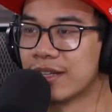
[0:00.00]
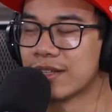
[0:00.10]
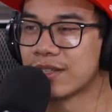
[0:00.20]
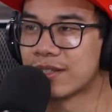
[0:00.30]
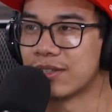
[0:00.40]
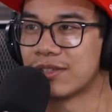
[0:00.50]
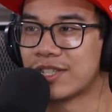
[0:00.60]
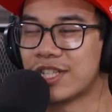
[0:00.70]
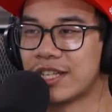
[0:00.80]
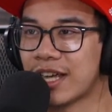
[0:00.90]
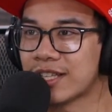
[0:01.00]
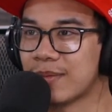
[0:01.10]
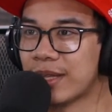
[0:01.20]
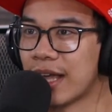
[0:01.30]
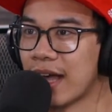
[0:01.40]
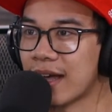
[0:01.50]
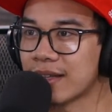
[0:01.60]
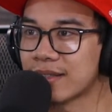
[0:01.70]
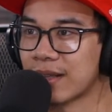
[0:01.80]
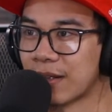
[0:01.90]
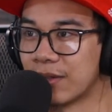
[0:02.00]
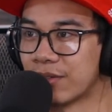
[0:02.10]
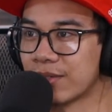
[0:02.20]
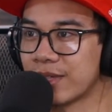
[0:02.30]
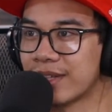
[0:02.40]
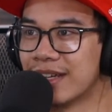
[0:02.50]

Right. So she kicks him in the ass, like literally.